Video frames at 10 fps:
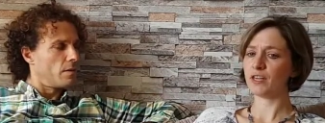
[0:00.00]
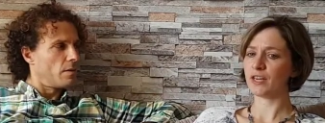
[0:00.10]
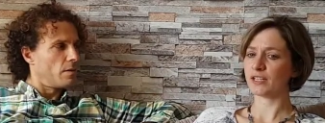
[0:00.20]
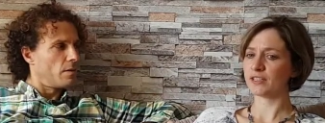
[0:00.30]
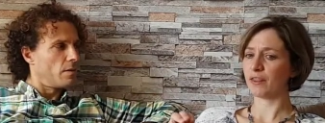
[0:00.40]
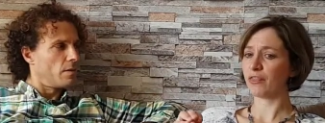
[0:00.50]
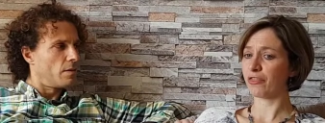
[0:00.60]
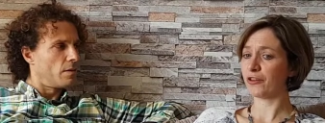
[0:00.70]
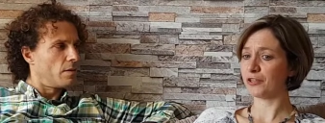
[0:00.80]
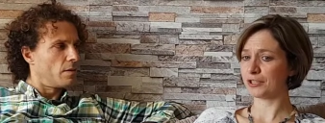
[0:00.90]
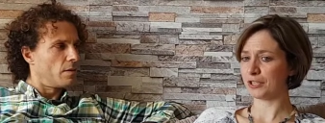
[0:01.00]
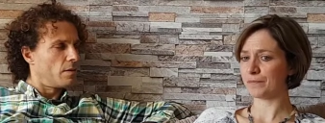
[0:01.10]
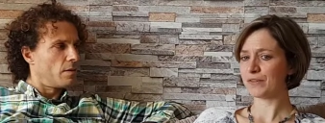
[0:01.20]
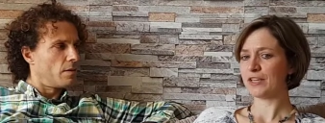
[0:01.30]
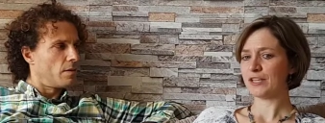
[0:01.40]
Speaker 1: here at 10:30,
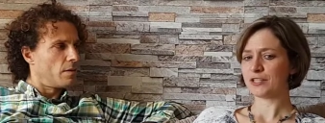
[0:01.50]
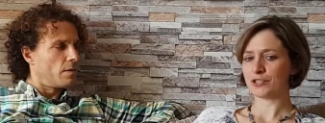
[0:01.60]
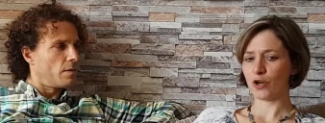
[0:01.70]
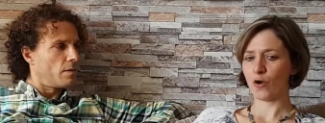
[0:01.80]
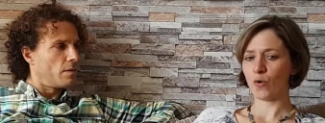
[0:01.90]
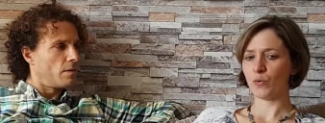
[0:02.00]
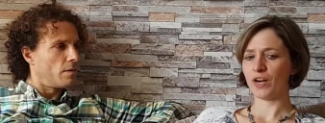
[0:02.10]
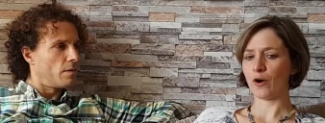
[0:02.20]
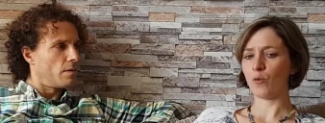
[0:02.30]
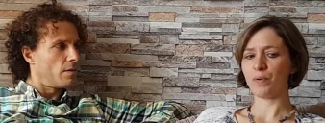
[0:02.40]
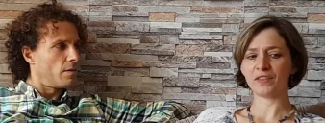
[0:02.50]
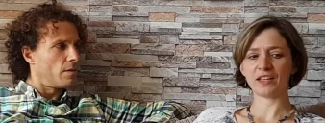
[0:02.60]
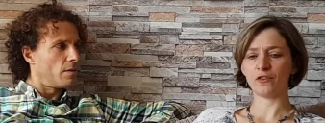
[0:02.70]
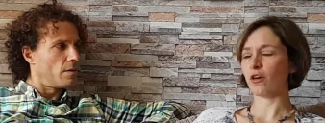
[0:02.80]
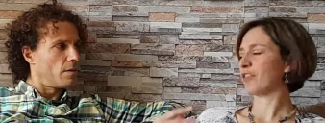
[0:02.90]
so we are hoping
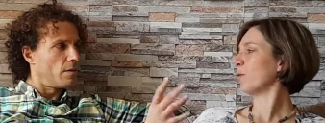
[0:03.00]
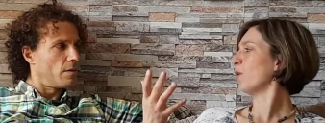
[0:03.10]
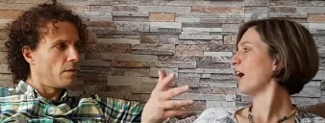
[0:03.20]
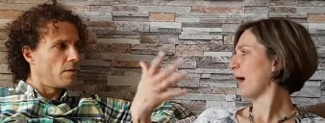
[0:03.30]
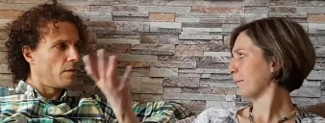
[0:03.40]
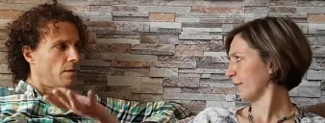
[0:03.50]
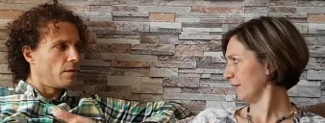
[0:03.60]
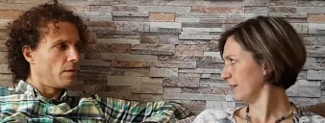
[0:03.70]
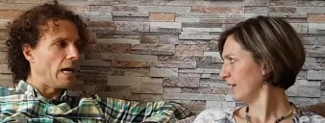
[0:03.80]
that nothing will happen